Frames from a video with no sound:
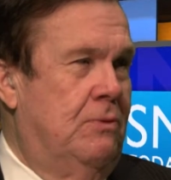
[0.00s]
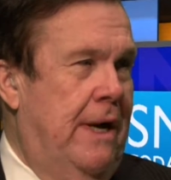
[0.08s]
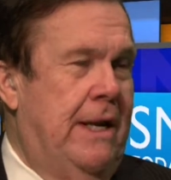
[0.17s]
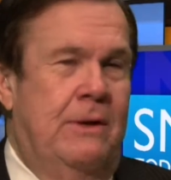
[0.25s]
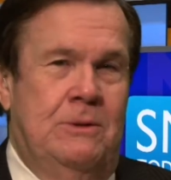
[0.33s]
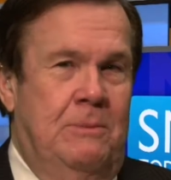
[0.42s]

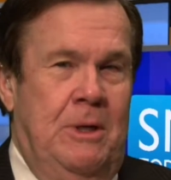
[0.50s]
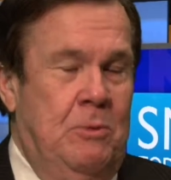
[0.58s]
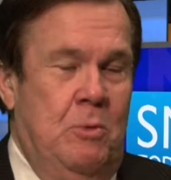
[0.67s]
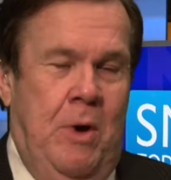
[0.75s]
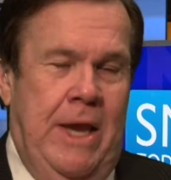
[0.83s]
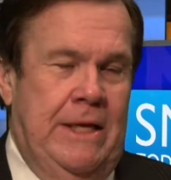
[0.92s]
Radio is
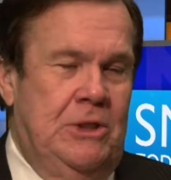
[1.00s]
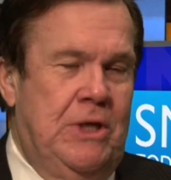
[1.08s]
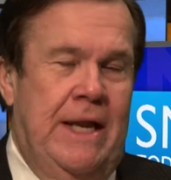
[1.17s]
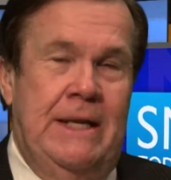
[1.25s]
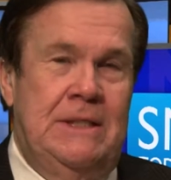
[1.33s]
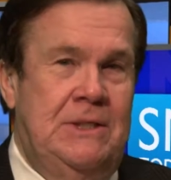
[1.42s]
minimum wage,
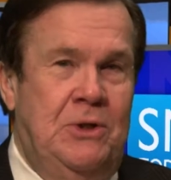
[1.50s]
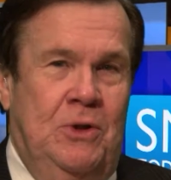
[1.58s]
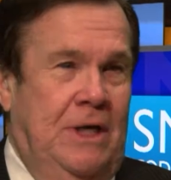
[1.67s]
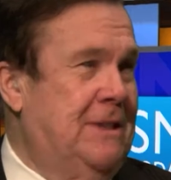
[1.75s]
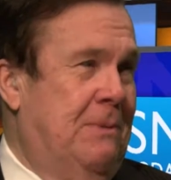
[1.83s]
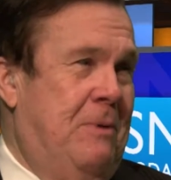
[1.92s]
and it still
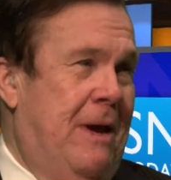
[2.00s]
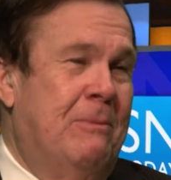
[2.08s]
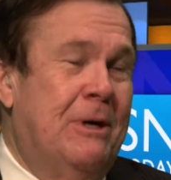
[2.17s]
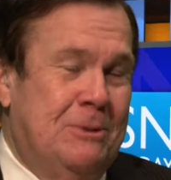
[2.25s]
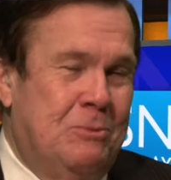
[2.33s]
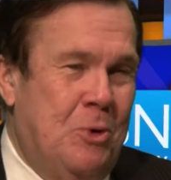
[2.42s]
doesn't pay
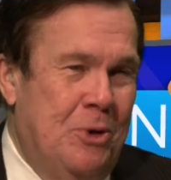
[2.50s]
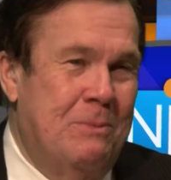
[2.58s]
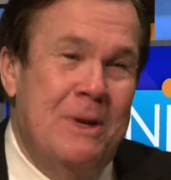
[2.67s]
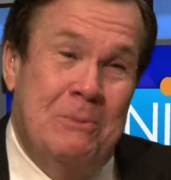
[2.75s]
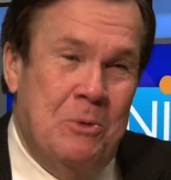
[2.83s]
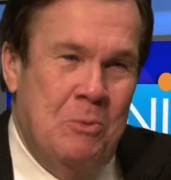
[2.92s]
much more than
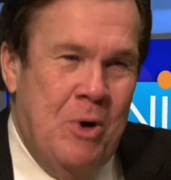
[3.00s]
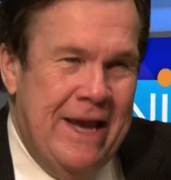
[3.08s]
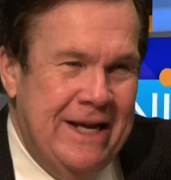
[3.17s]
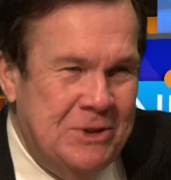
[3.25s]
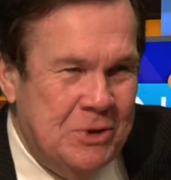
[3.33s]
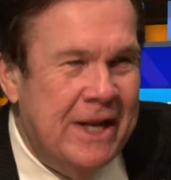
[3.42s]
minimum
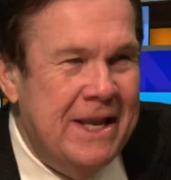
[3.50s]
wage.